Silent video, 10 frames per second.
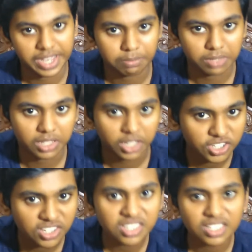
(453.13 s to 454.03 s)

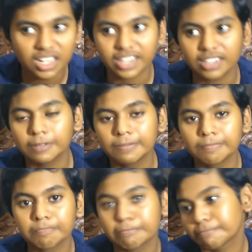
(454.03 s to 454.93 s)
applications, like
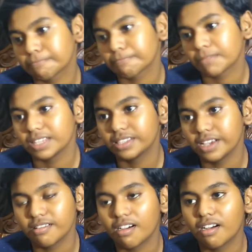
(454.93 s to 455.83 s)

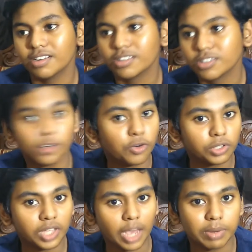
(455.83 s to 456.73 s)
there are Google
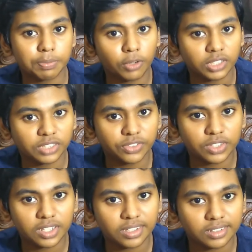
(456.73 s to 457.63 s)
camera ports for
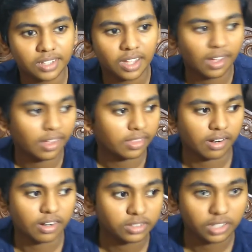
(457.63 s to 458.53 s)
this, there
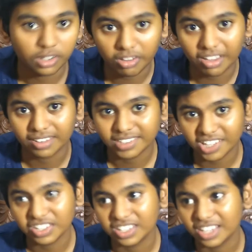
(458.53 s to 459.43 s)
are the Nokia
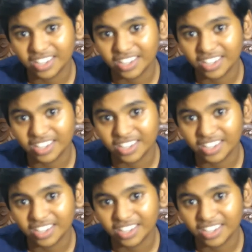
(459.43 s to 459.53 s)
7 and